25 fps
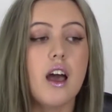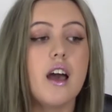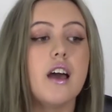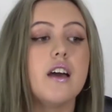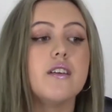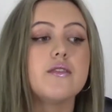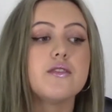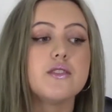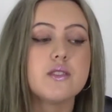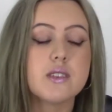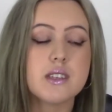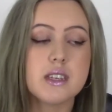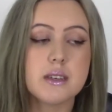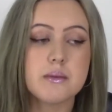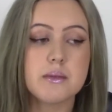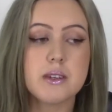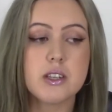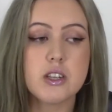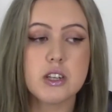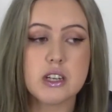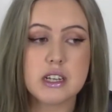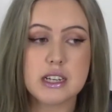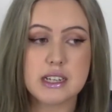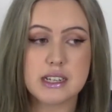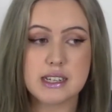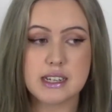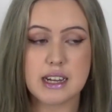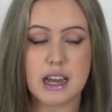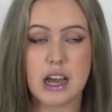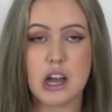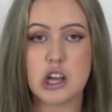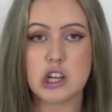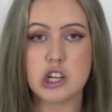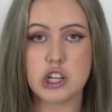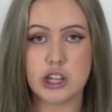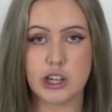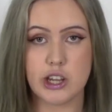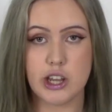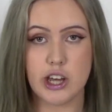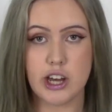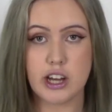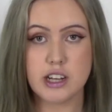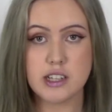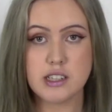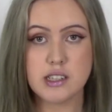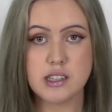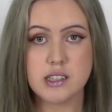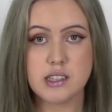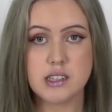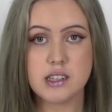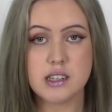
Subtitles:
If you see me looking down a lot,